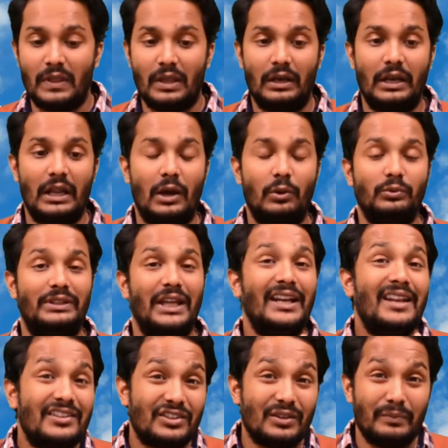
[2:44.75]
Now, that
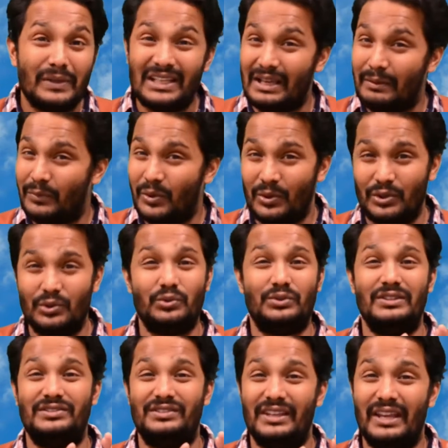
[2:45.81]
doesn't mean I'm going to use
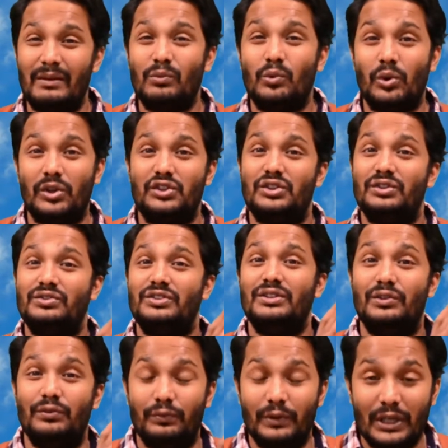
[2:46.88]
the same questions in
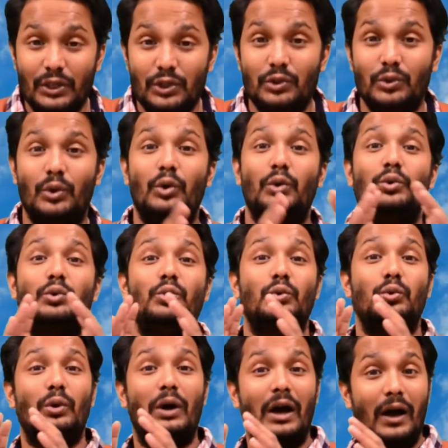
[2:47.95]
the video
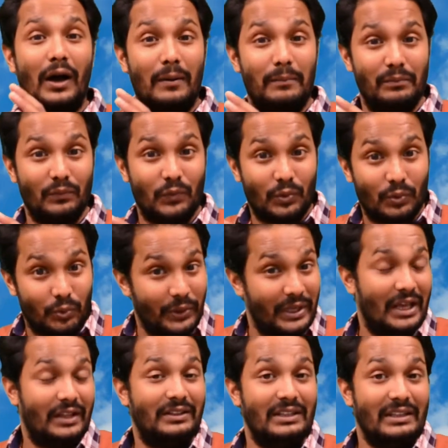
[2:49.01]
to
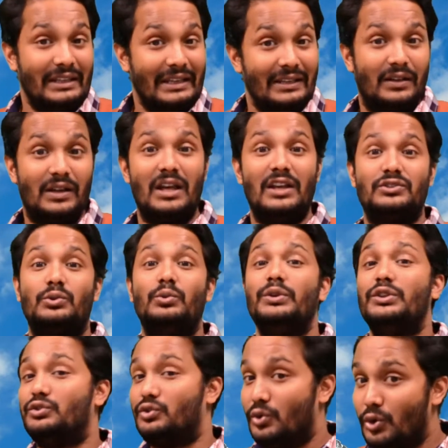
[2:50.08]
create the in-class quiz.